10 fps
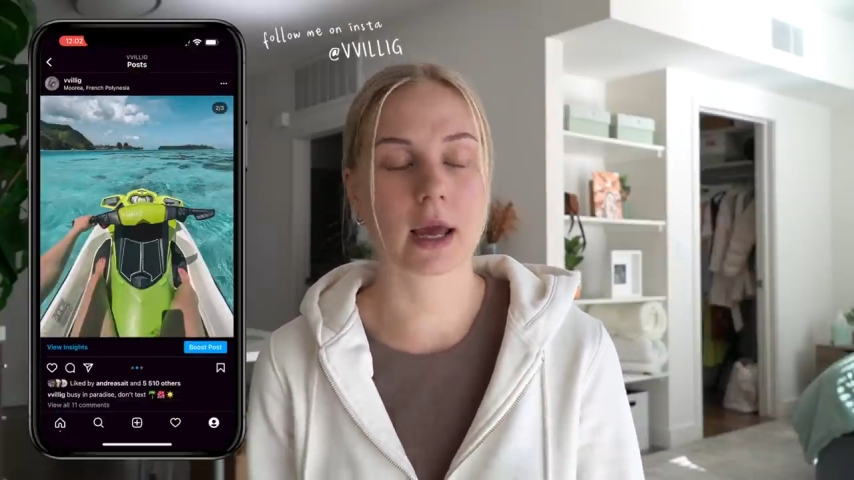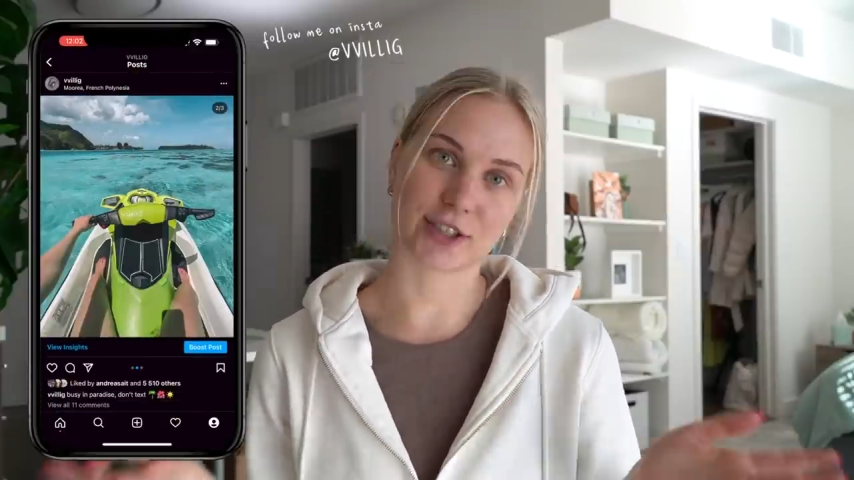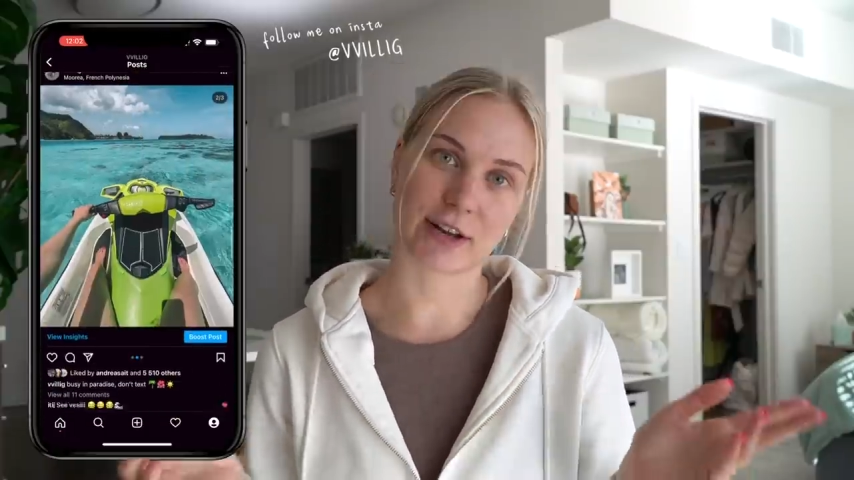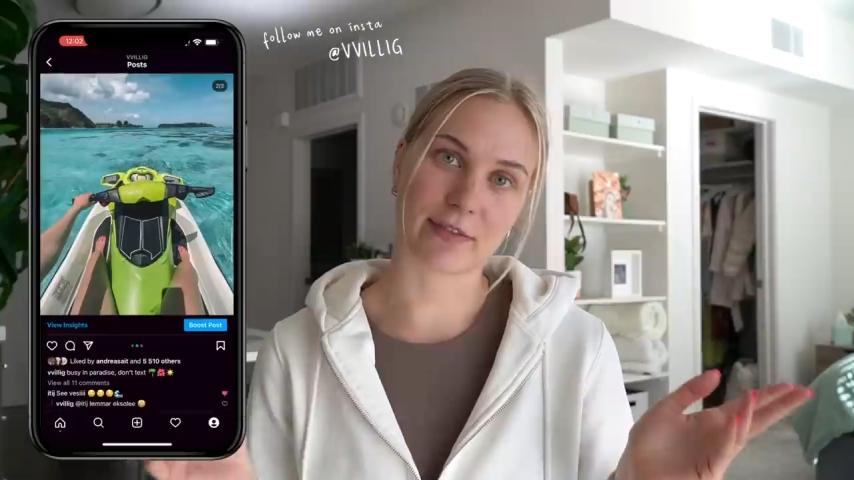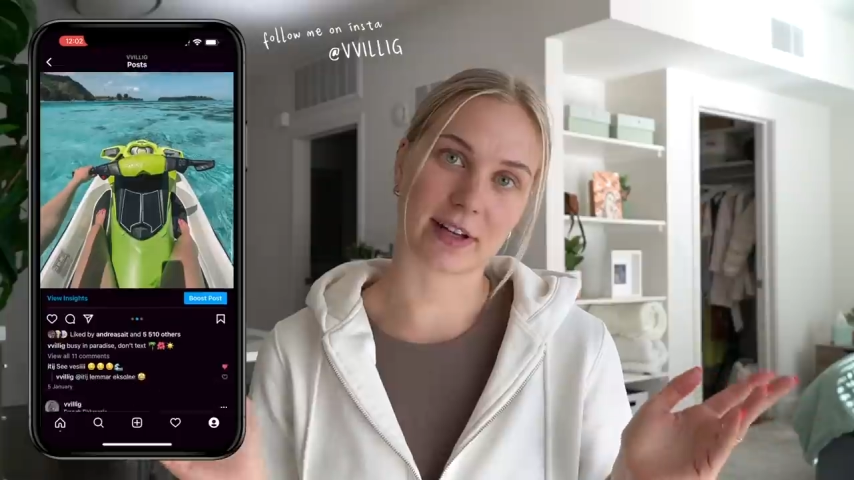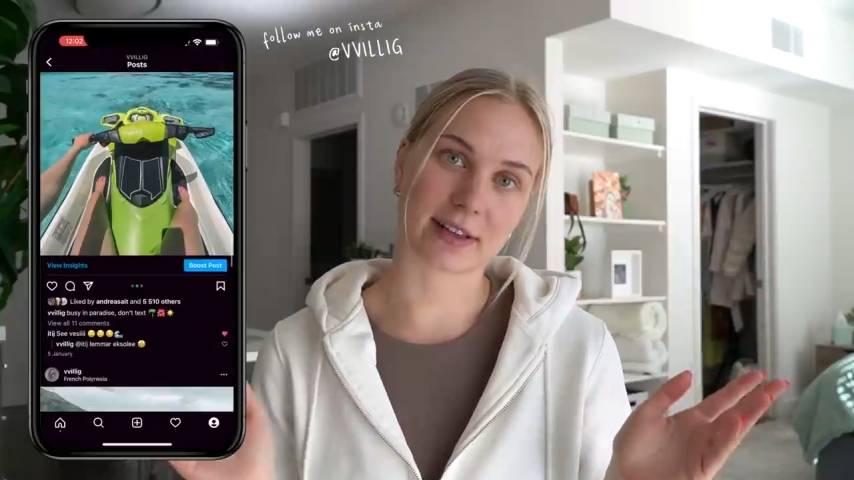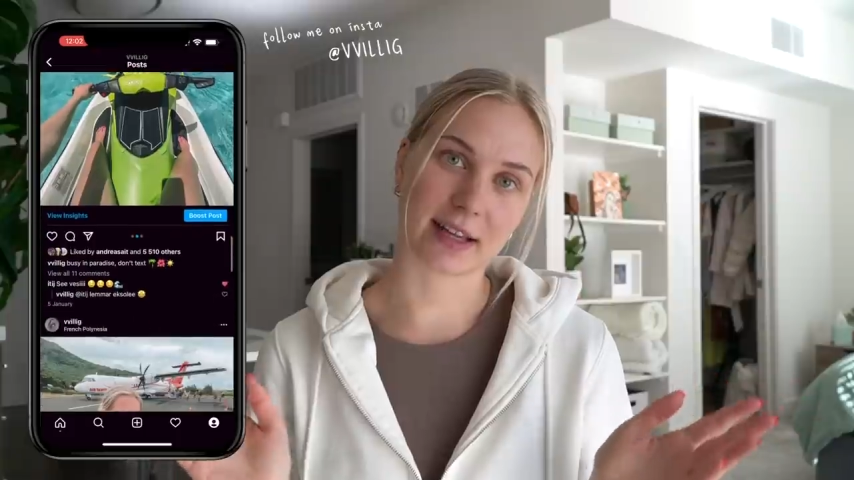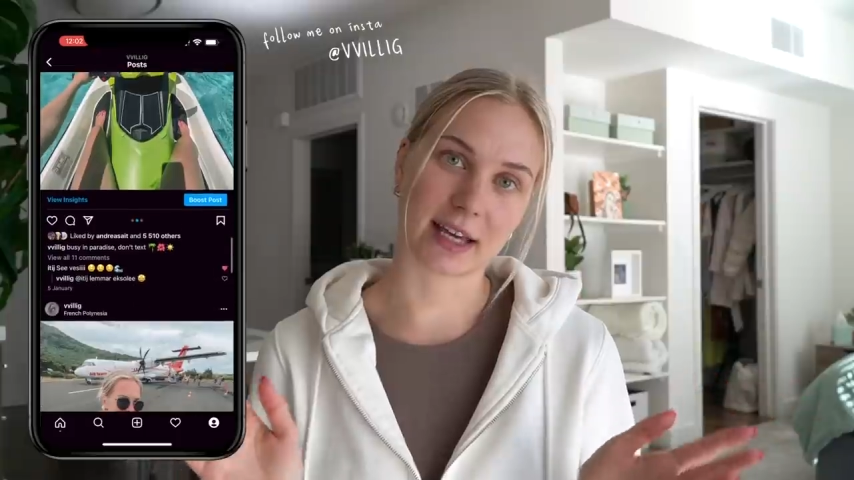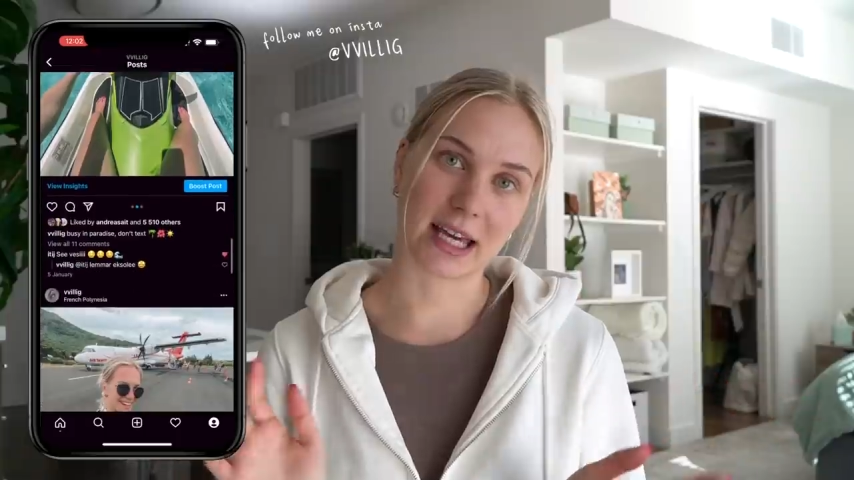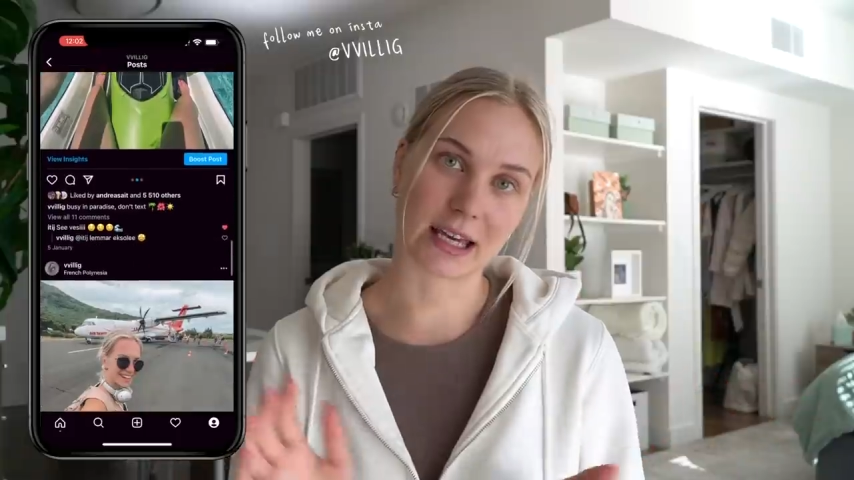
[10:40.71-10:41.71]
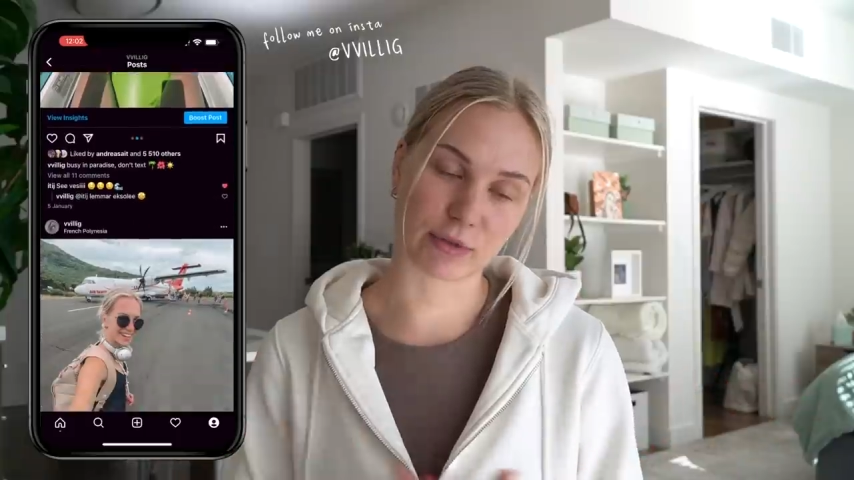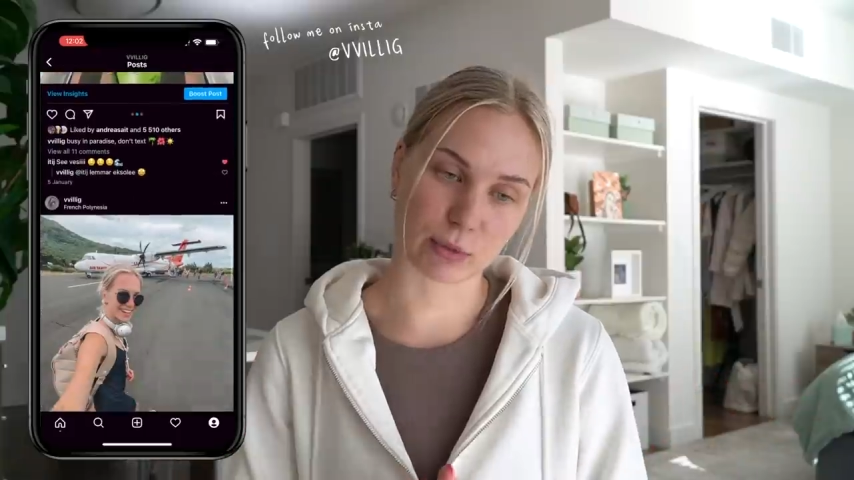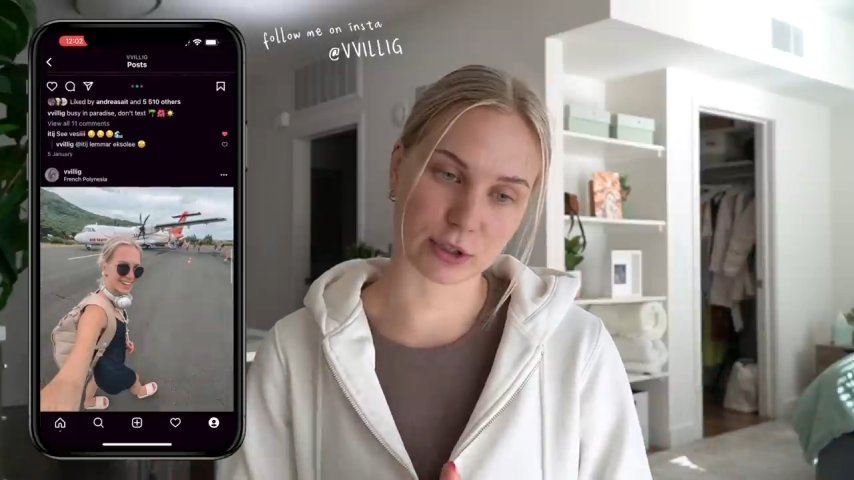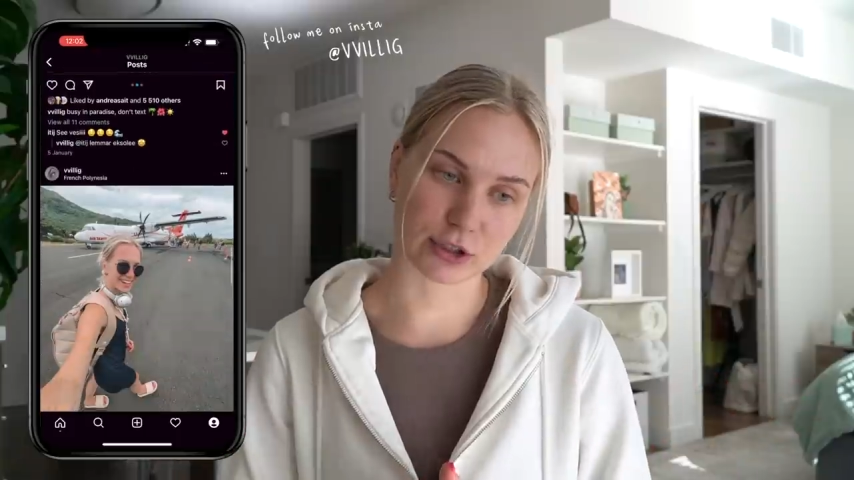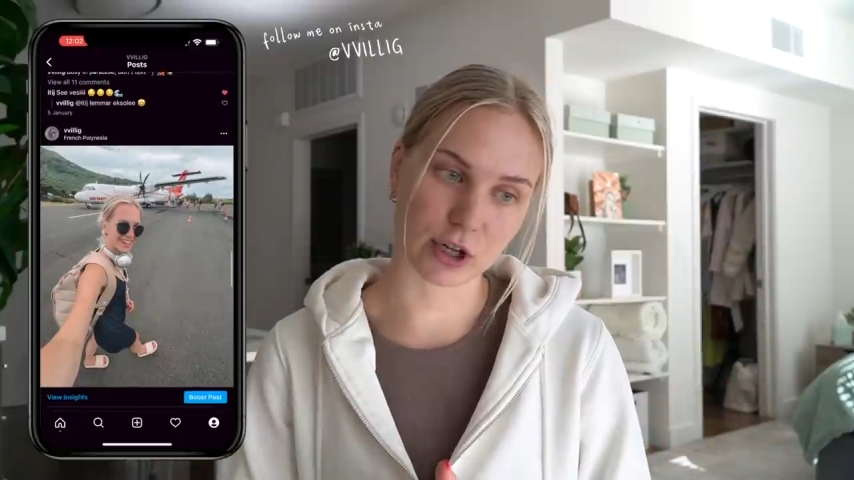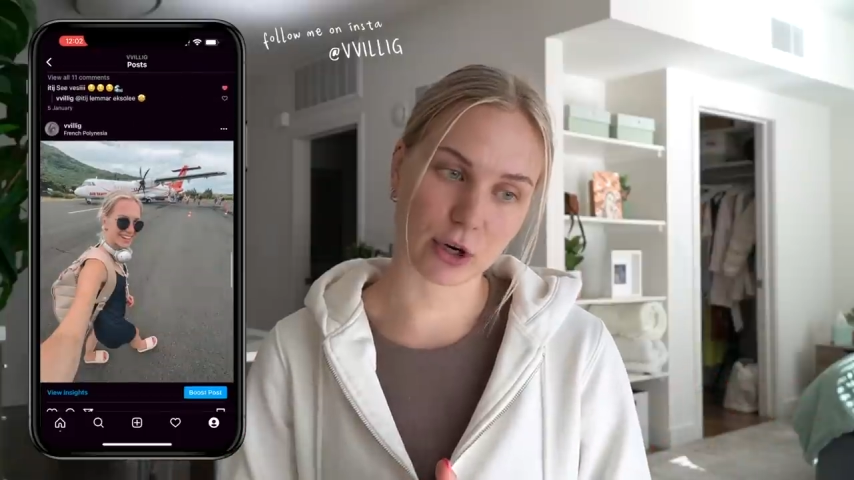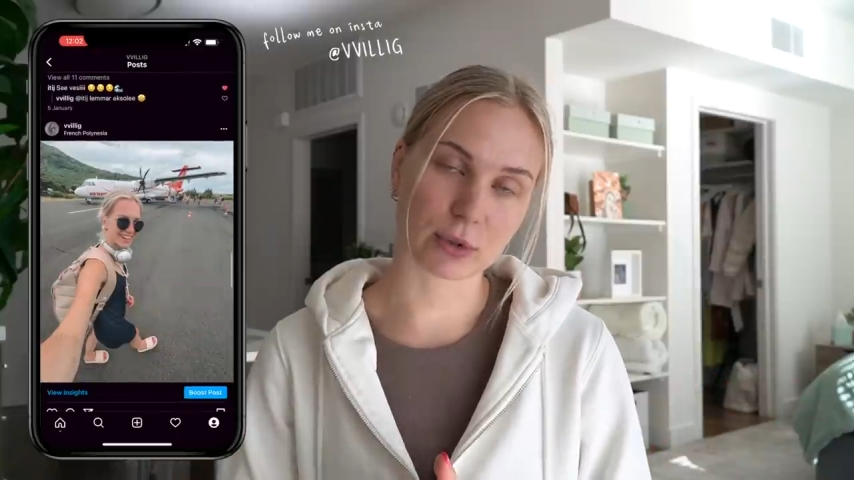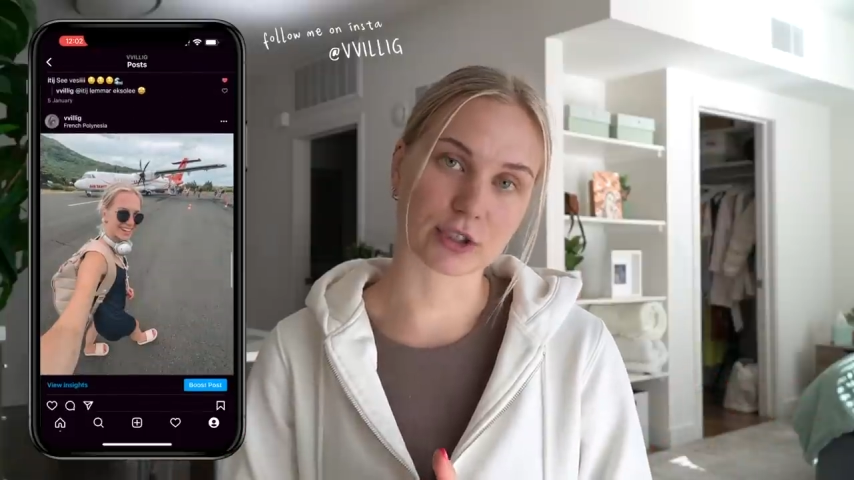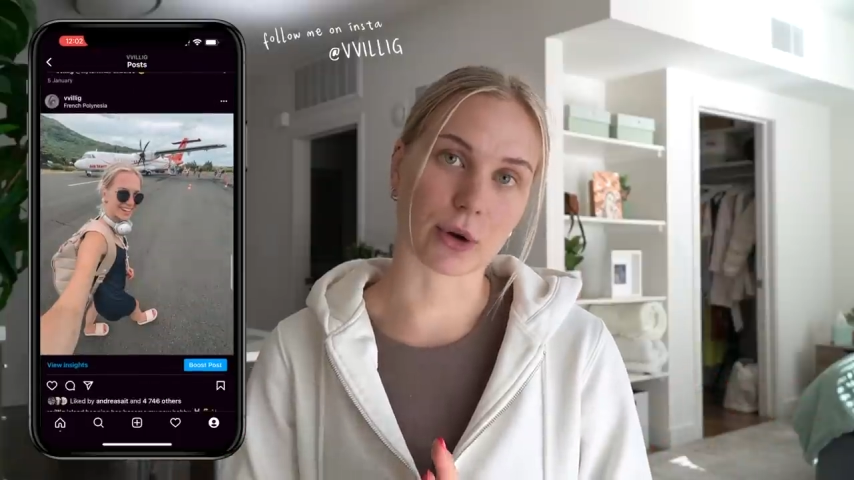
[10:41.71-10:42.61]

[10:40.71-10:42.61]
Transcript: So definitely, if you want to know what's